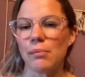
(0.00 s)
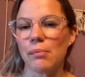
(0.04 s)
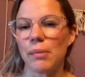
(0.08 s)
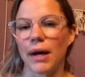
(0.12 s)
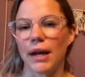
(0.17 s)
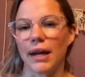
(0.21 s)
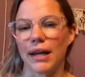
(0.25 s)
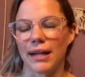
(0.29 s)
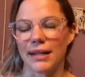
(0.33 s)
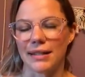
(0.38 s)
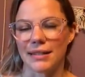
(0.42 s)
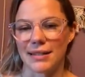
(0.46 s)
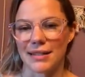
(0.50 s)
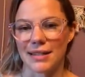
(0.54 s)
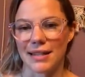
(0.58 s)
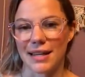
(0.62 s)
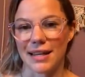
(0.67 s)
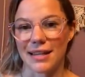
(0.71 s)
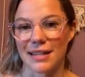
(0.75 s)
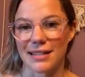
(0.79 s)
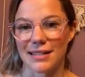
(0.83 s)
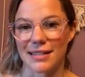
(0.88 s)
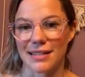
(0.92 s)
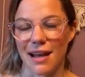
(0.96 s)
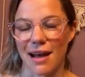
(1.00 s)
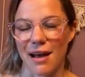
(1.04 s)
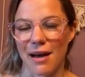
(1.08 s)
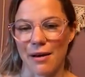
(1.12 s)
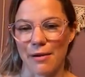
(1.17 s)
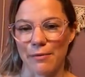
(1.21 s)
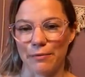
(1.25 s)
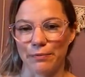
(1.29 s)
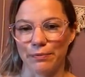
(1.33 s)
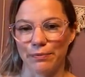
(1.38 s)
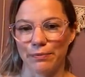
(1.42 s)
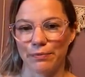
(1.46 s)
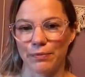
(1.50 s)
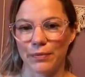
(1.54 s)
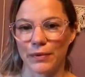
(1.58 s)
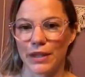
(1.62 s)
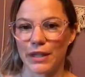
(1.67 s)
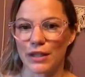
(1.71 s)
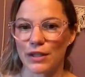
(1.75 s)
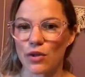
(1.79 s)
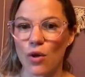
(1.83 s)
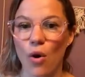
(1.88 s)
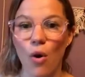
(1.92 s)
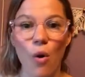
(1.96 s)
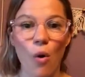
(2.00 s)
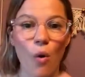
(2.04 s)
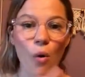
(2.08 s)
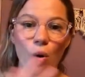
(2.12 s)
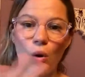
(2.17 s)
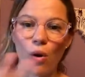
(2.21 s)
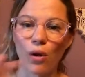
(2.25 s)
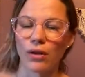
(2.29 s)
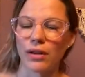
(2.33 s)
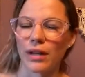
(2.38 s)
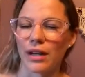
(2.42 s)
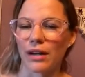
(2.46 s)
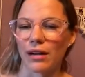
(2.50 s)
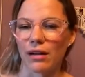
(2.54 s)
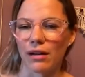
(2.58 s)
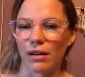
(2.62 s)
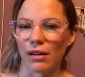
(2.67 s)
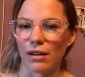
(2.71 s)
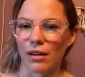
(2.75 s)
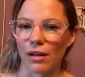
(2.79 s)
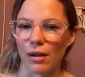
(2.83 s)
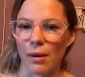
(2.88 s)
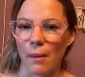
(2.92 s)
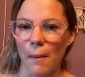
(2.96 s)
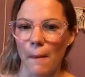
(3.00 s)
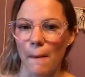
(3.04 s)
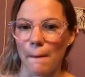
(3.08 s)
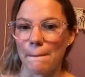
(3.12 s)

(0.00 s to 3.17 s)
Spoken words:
but it's this whole little